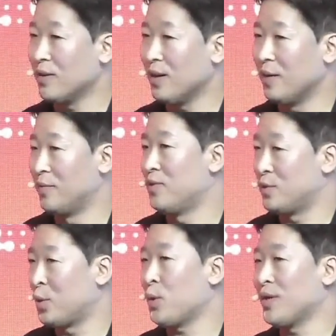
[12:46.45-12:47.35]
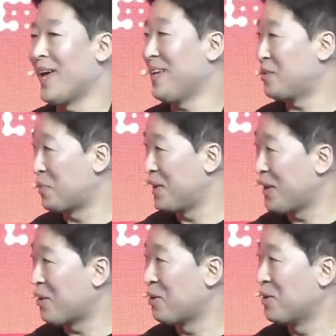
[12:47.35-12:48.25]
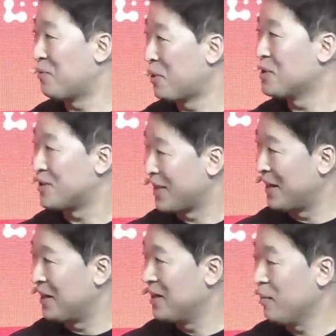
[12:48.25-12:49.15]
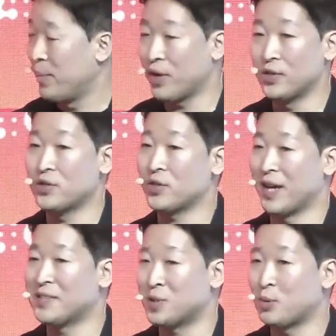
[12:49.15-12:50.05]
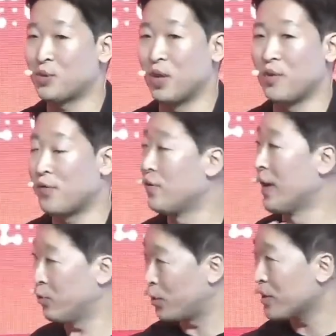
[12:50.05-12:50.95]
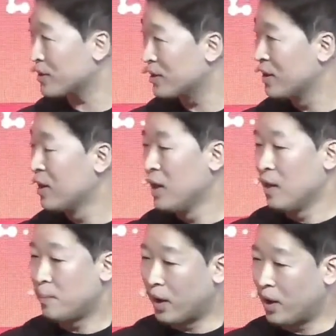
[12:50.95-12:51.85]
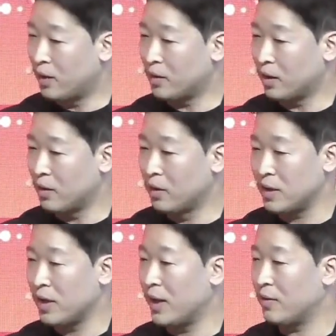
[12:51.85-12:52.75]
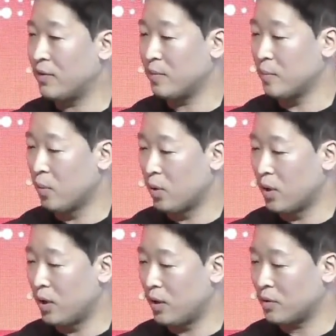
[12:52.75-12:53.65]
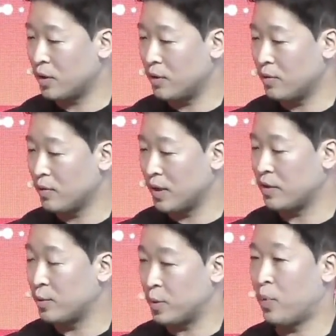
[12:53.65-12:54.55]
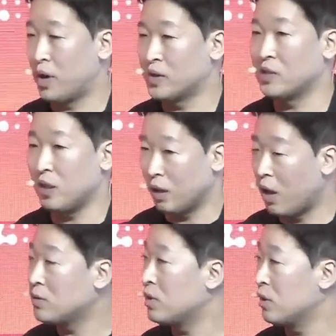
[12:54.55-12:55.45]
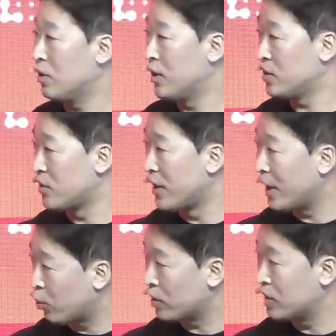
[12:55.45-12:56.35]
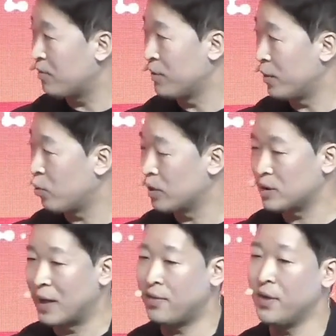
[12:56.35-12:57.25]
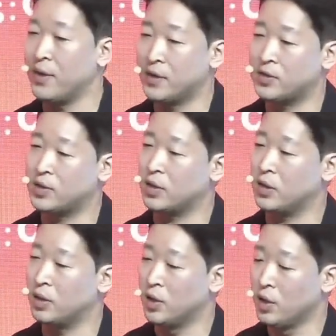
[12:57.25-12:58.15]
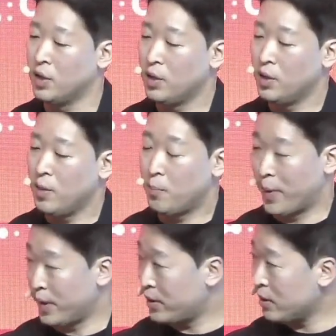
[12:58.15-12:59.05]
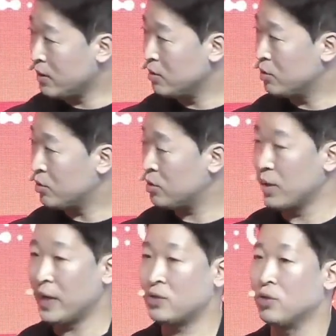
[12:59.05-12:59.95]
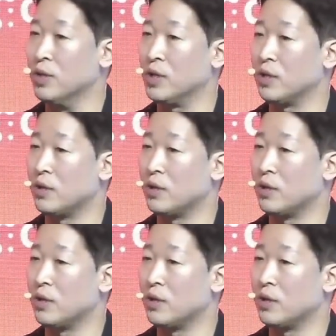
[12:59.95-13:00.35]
the token had to be there on the first day because it's a guest token of the network. But looking at more like crypto projects launching on this network, different networks, I think it's better to actually